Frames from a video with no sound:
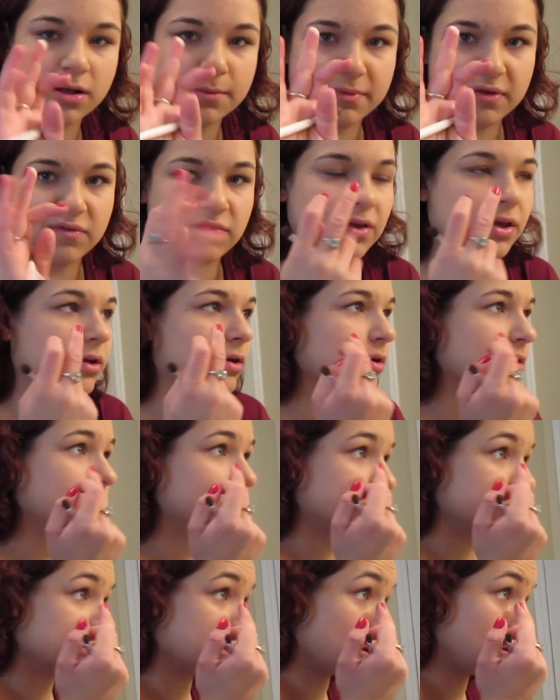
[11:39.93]
on my finger and
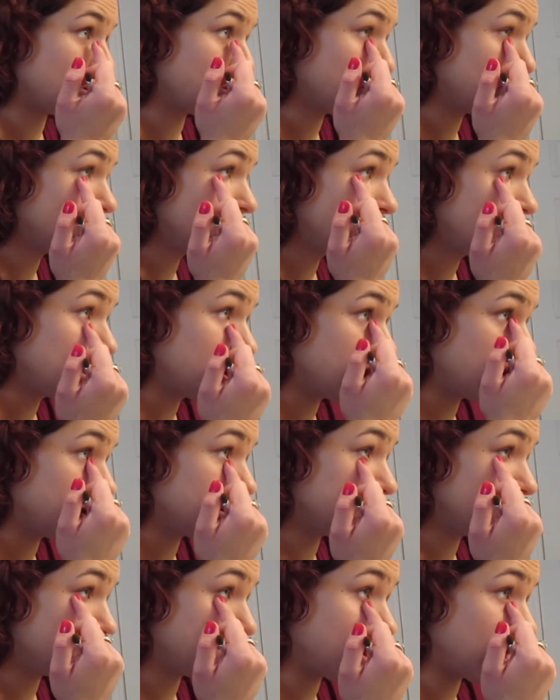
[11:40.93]
just go
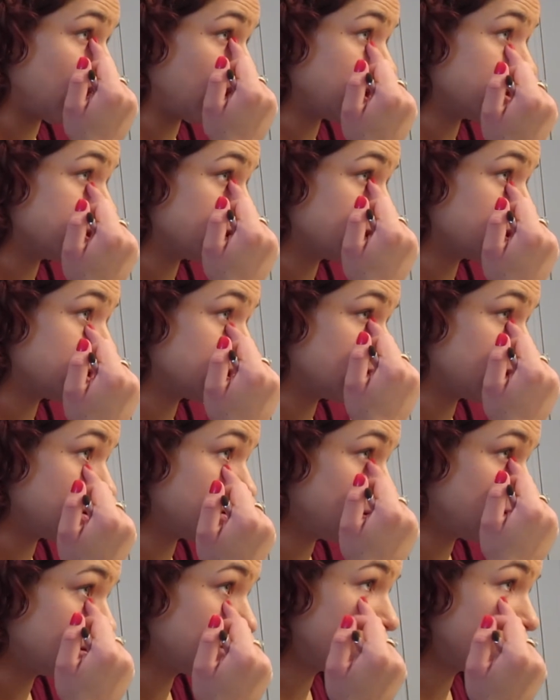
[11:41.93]
under my eyes just to